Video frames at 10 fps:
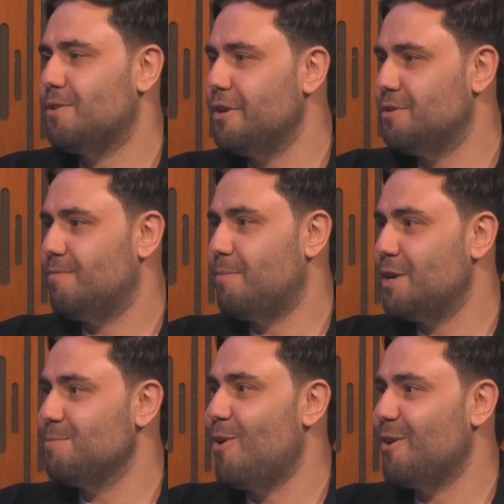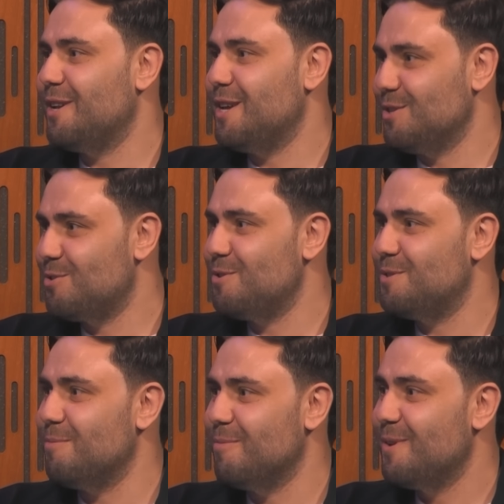guy, Piers Morgan, he can
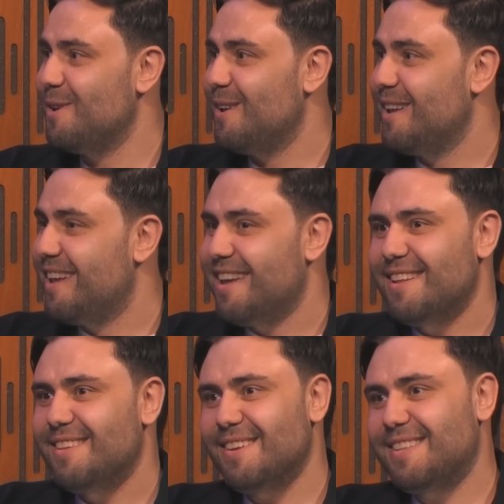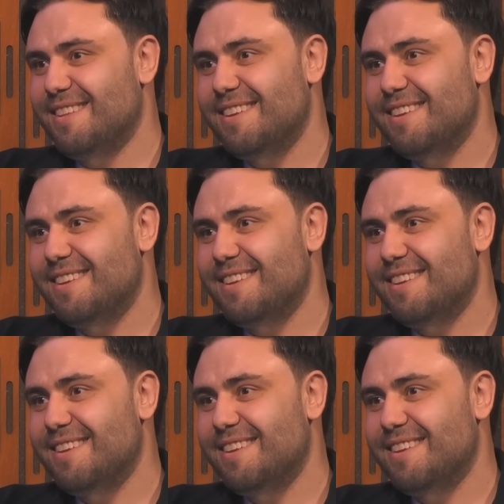trust him. Yeah. The road he